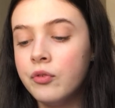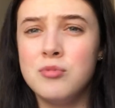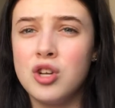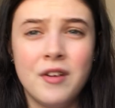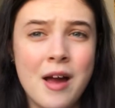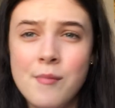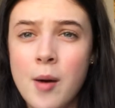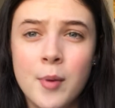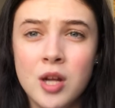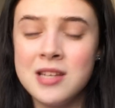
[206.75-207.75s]
I'm sorry, I'm
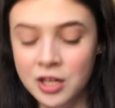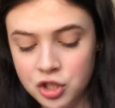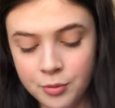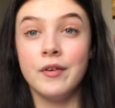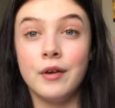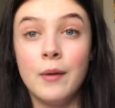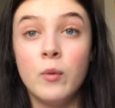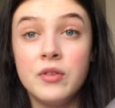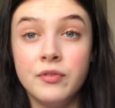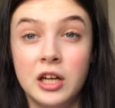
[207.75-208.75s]
on a tangent, but right,
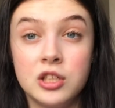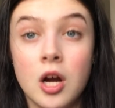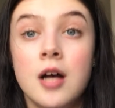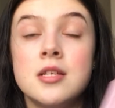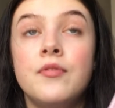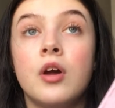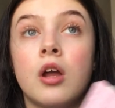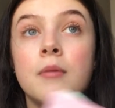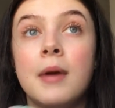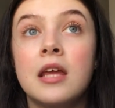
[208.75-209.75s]
with flashcards, if you're going
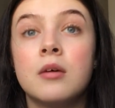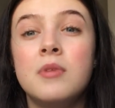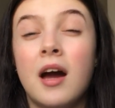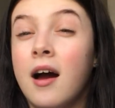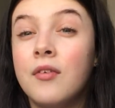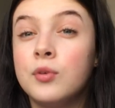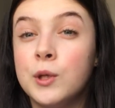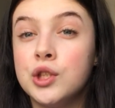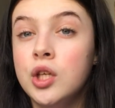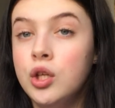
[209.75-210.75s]
to make them, you have to
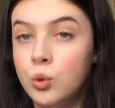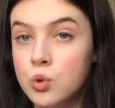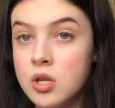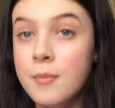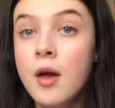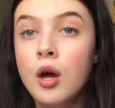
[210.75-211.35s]
actually use them.